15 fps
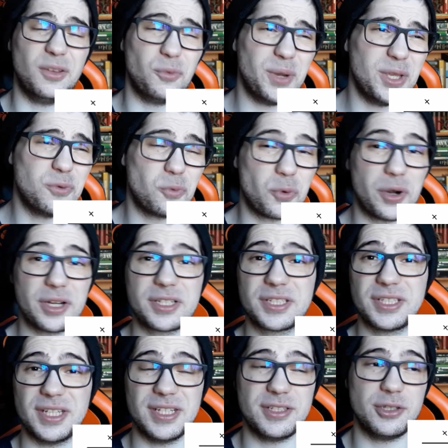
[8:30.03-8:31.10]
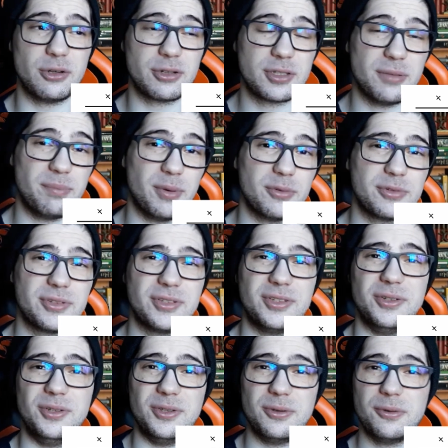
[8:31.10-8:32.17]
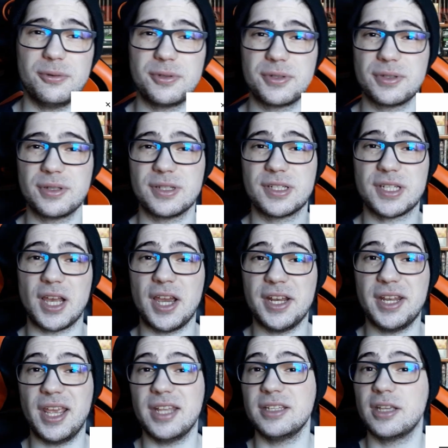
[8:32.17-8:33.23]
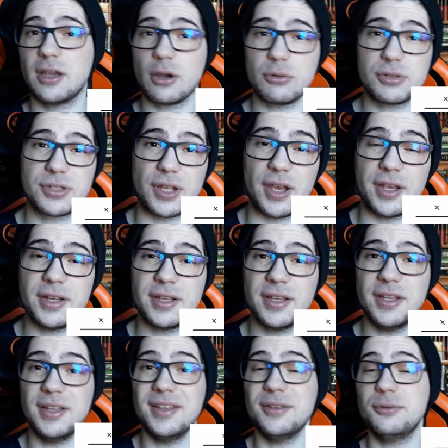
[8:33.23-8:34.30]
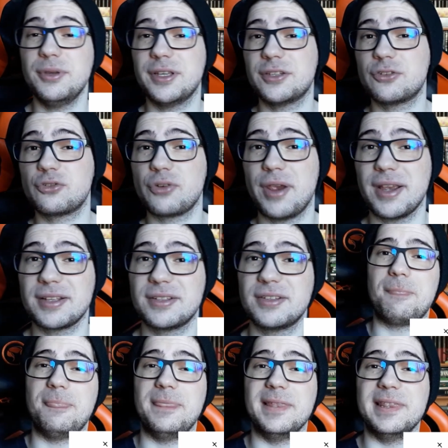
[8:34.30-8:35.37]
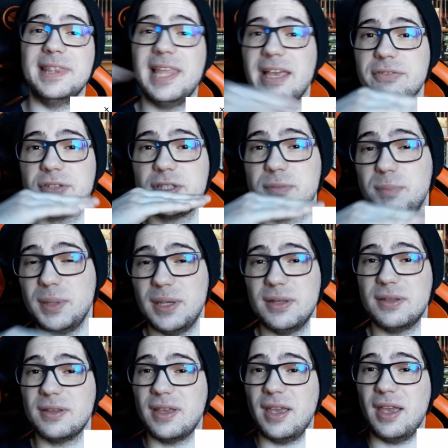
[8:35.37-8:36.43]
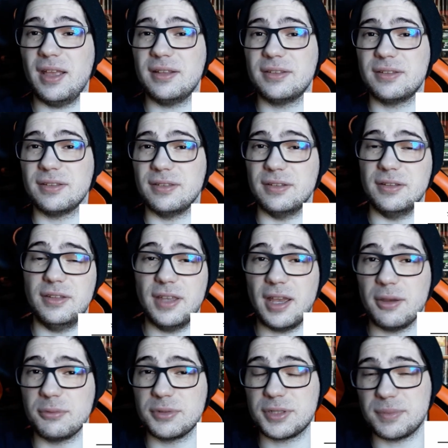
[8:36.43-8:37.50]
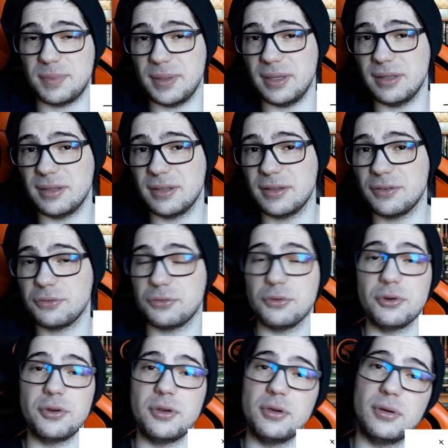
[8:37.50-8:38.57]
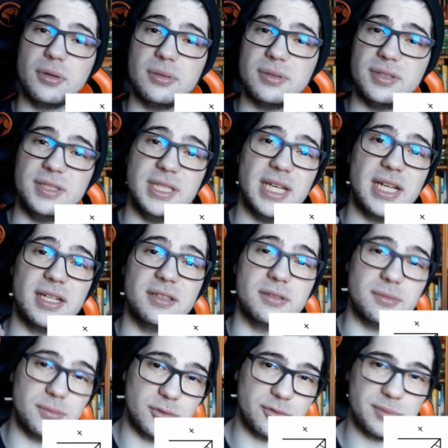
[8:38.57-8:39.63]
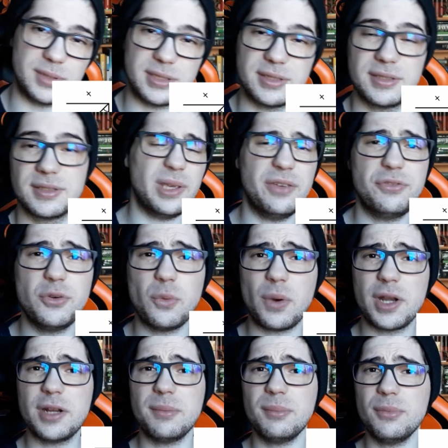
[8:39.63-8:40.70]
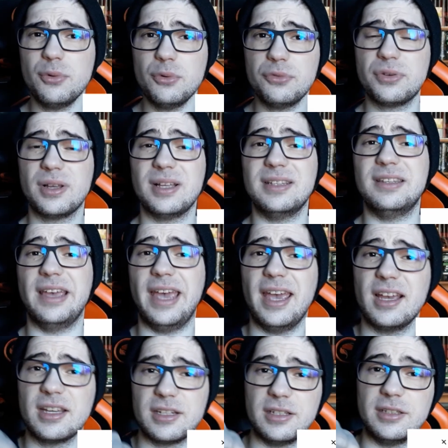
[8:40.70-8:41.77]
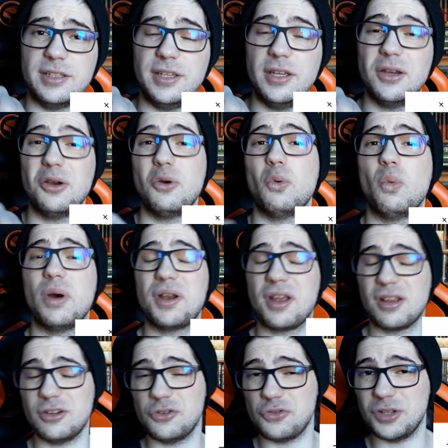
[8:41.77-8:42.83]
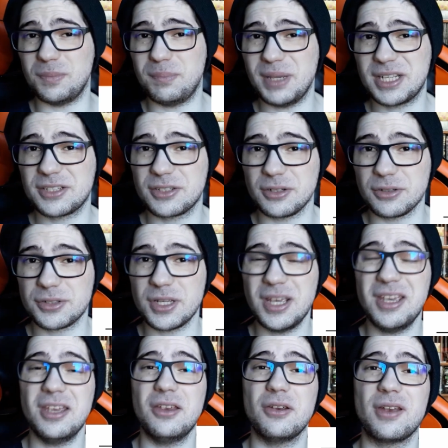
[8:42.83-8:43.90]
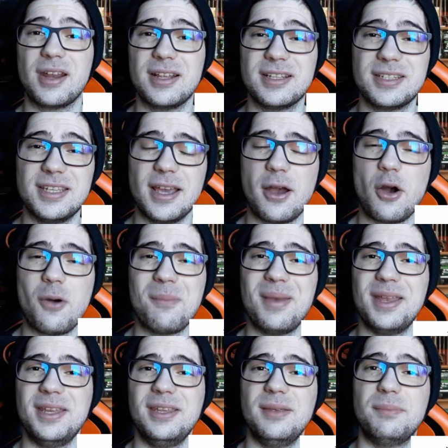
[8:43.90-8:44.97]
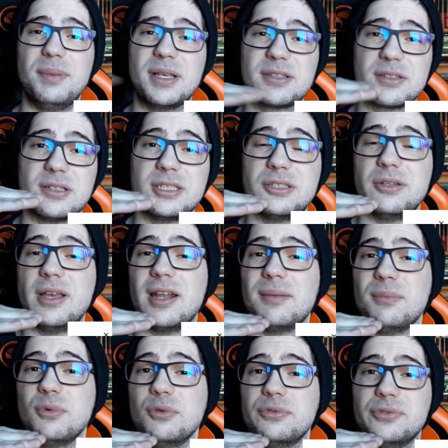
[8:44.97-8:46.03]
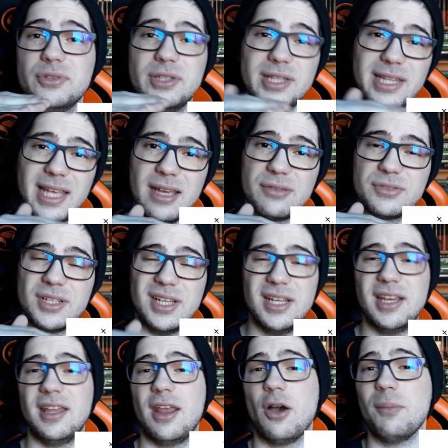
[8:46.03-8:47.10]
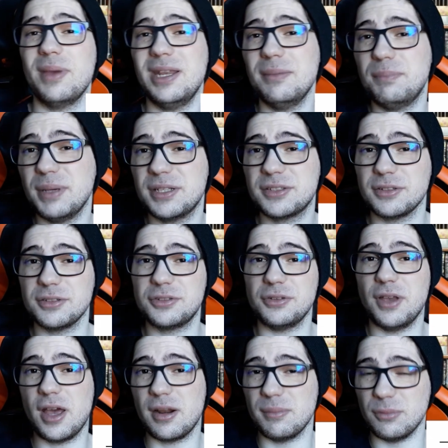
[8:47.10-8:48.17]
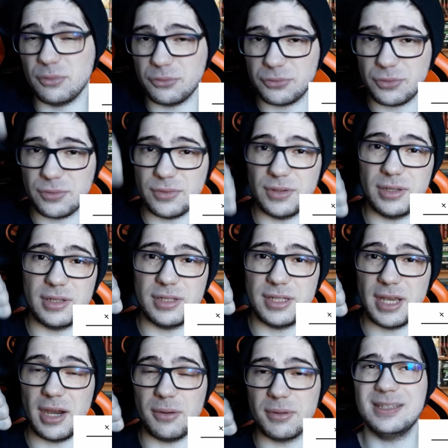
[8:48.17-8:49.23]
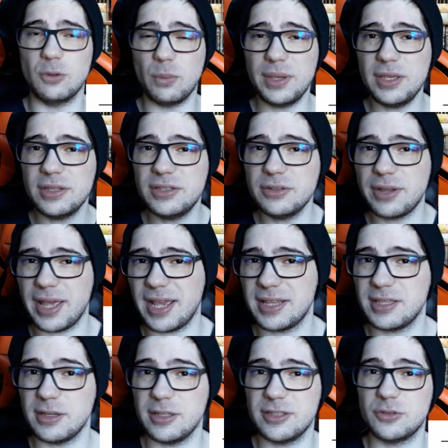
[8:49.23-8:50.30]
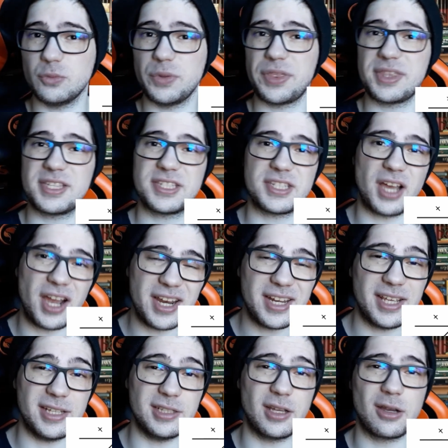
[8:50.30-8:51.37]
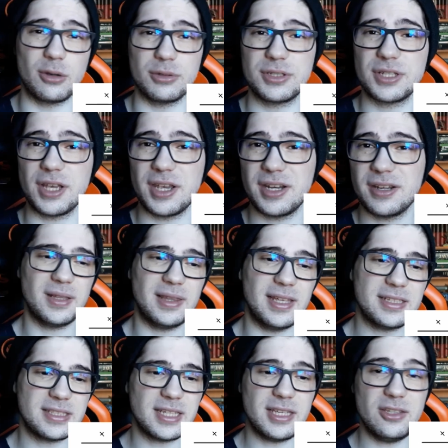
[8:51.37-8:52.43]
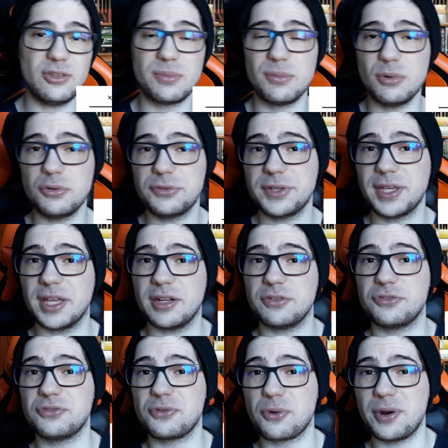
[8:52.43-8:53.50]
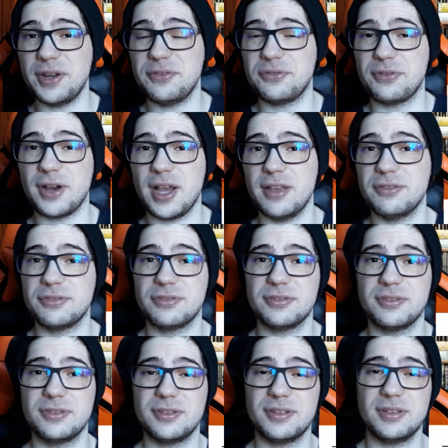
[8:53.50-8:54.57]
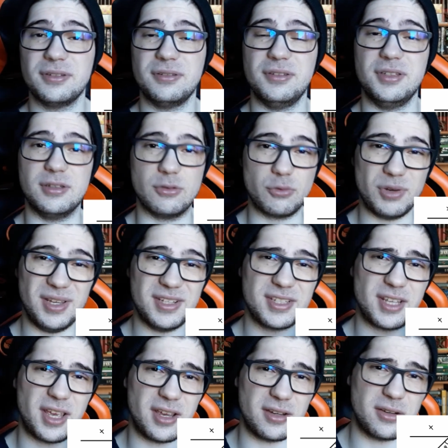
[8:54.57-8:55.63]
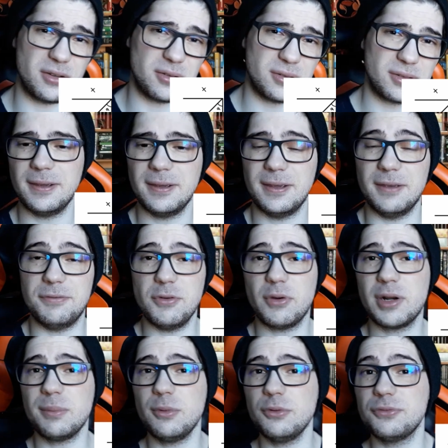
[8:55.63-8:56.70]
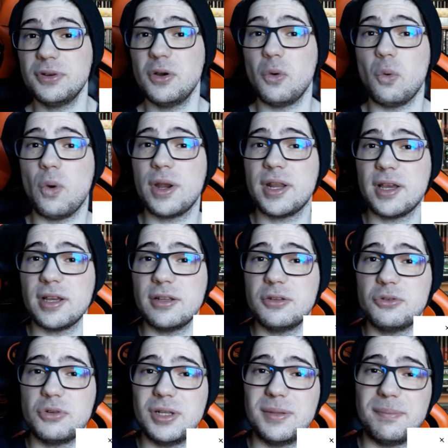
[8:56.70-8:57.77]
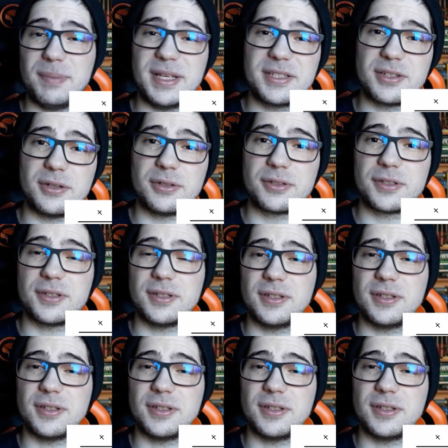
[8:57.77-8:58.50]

way it works is you're supposed to use sine and cosine to extract the left speed and the down speed for your diagonal movements. If you want to move diagonally 100 pixels, you're gonna see how many pixels you gotta move to the left and how many pixels you gotta move down. The way you do that is with sine and cosine. Let's say you're moving at a 45 degrees angle. If you want to move 100 pixels